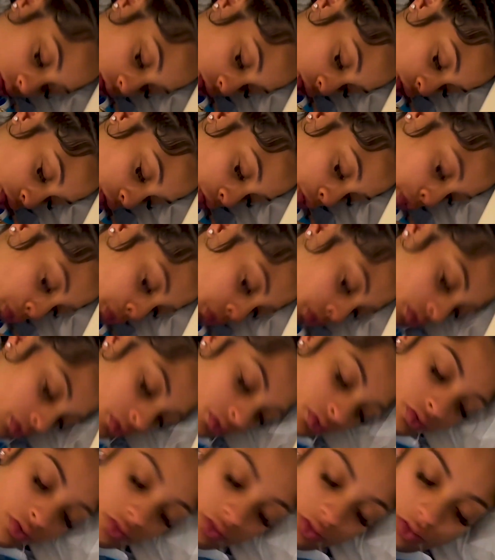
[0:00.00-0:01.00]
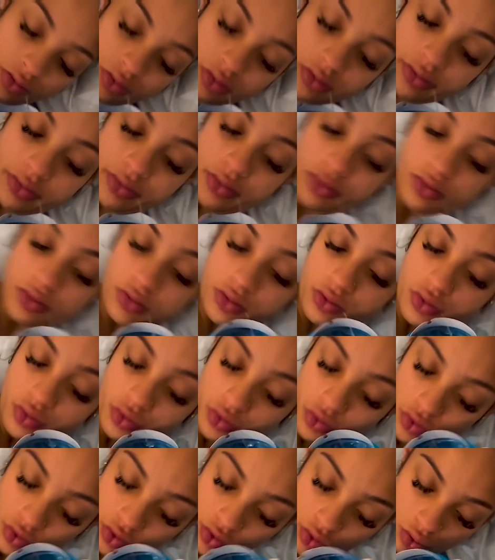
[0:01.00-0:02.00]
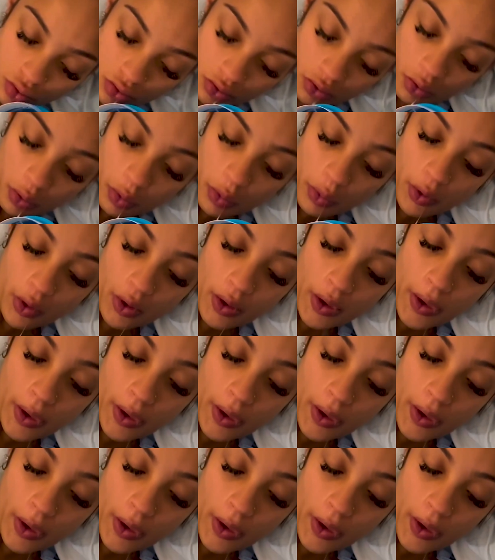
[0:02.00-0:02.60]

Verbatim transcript: Leave them perks alone, little bro. You hear me?